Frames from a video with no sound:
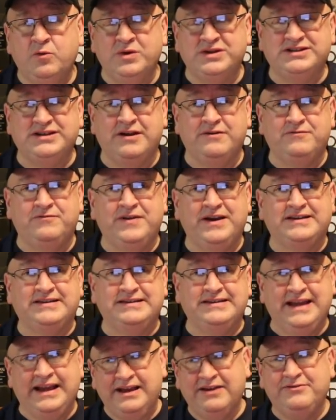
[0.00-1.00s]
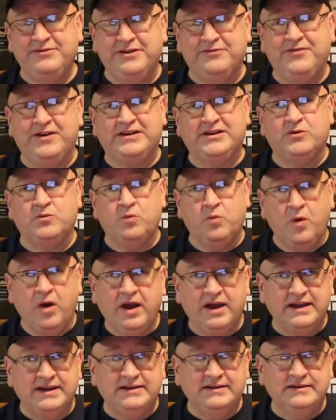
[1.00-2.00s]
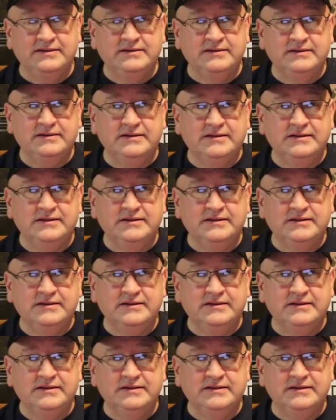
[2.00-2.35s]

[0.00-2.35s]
which negatively affected wine,